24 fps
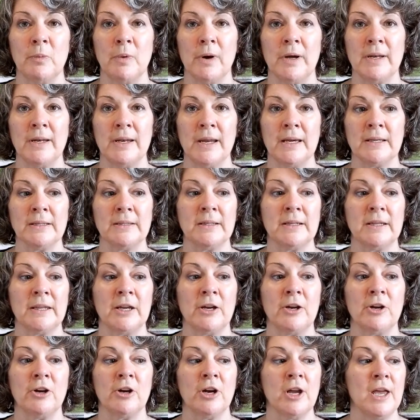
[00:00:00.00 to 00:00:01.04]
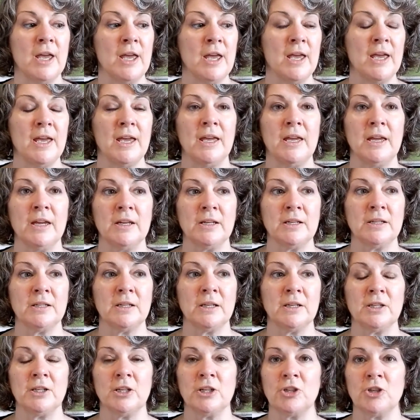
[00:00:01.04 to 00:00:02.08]
with 1 nest there, it
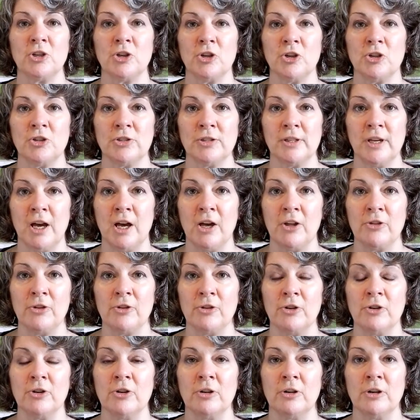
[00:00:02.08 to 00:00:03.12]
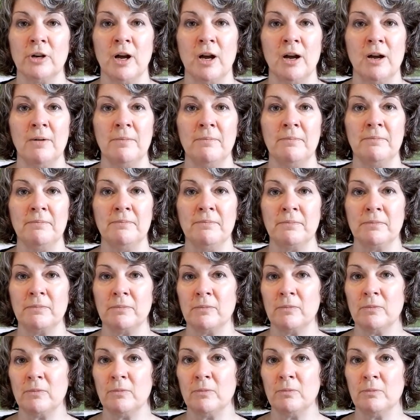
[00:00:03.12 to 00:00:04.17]
deters other
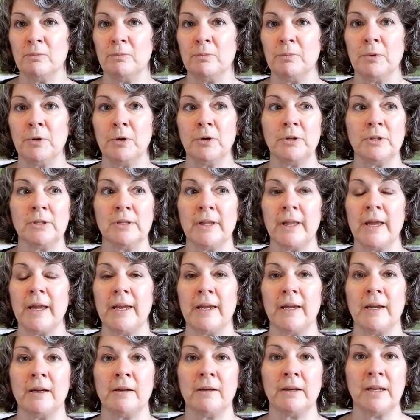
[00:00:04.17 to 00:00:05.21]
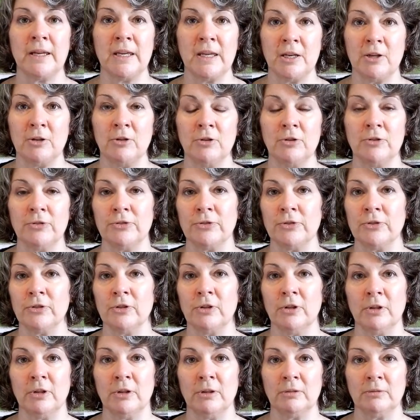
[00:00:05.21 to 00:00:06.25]
birds like eagles
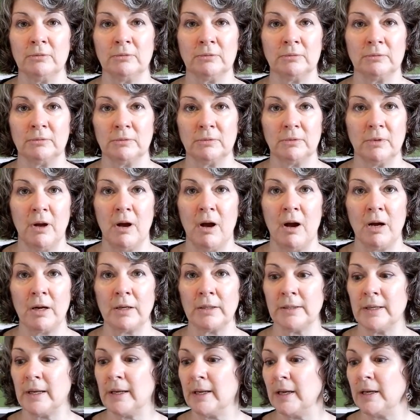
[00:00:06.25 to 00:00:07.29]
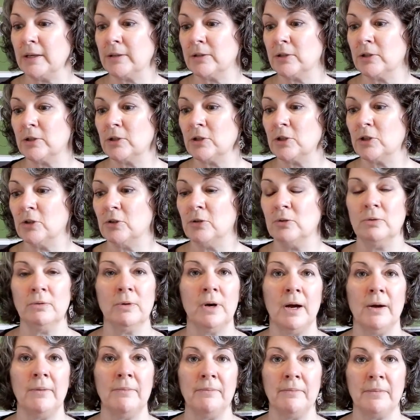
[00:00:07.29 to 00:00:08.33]
or hawks, I guess,
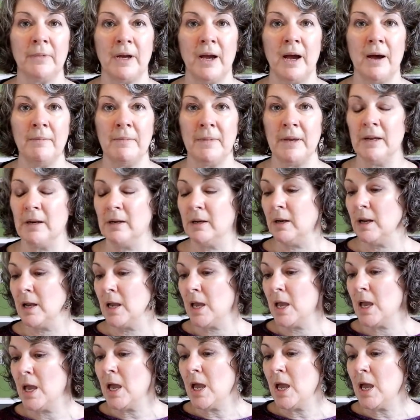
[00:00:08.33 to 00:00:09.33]
to come in.